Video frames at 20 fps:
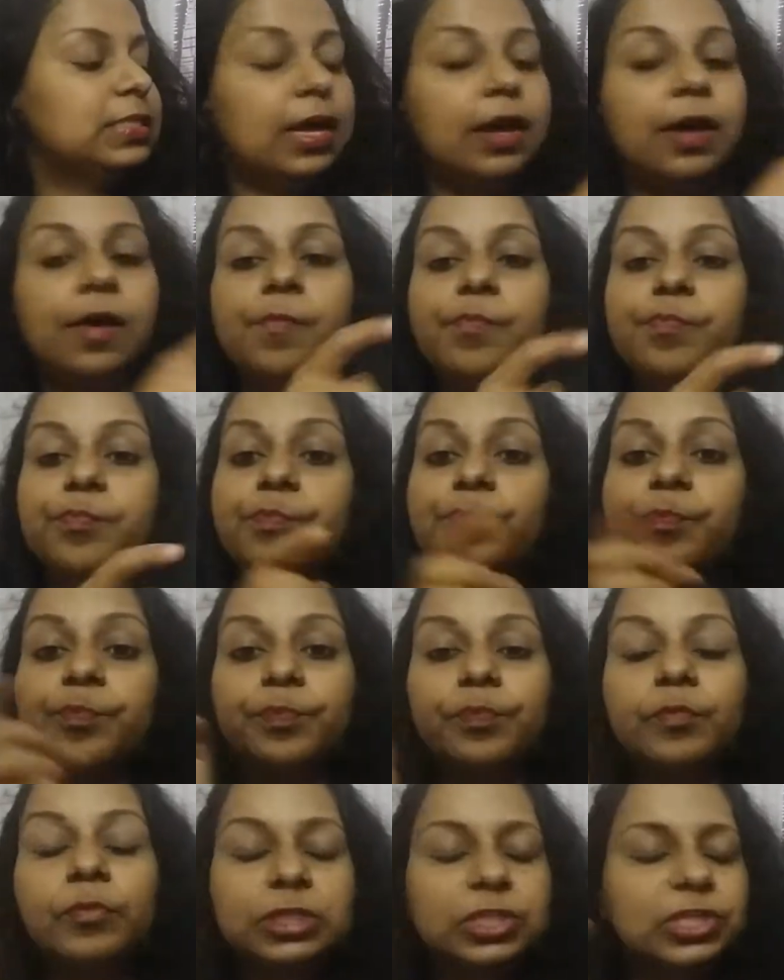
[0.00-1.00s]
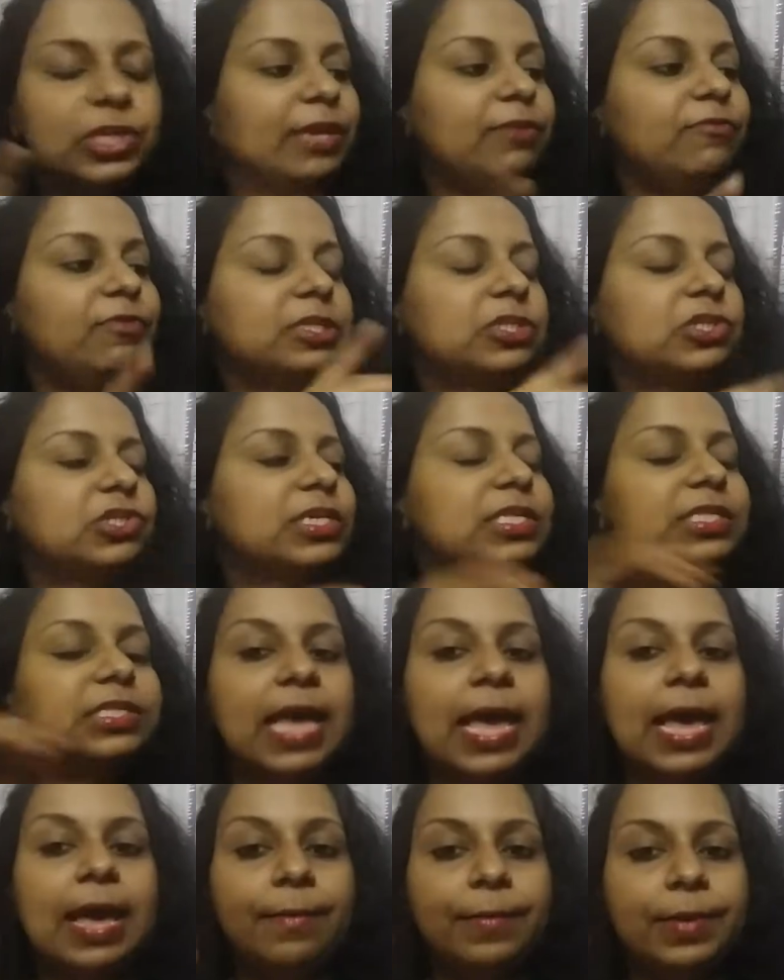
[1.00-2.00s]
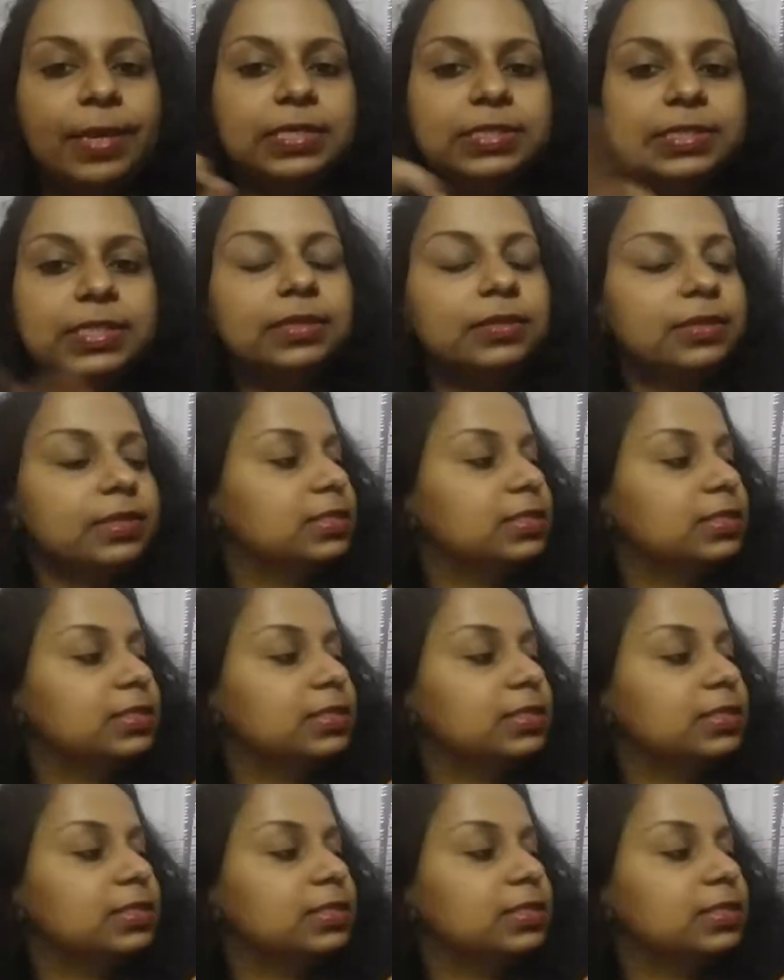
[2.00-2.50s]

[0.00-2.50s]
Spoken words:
muesli, which is amazing.